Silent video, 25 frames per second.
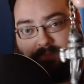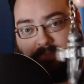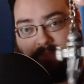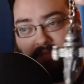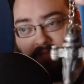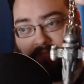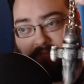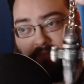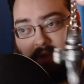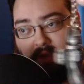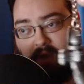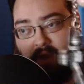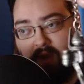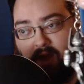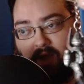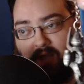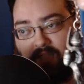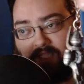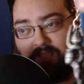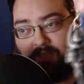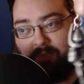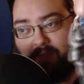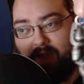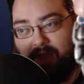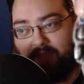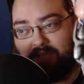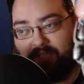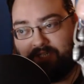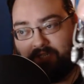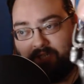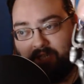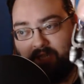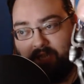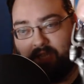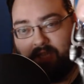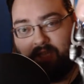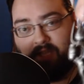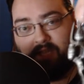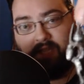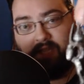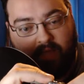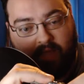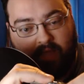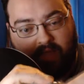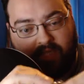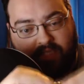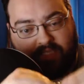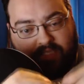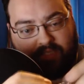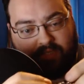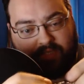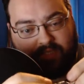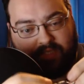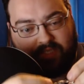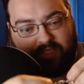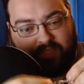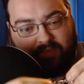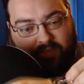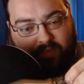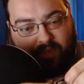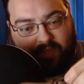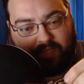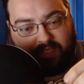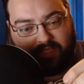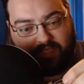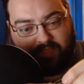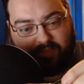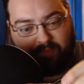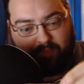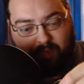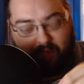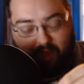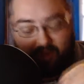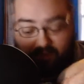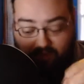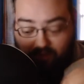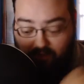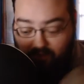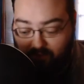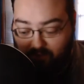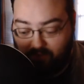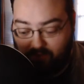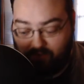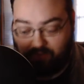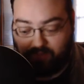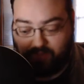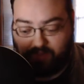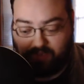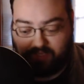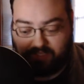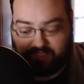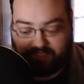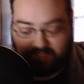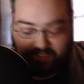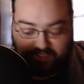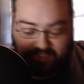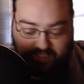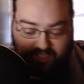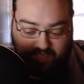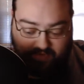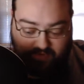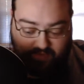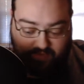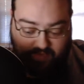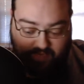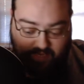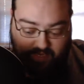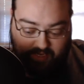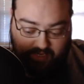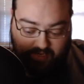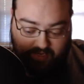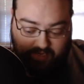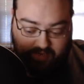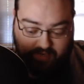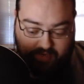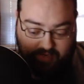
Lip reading: That's pretty awesome, actually. Kind of, is this a bottle open? What is this thing? Hold on.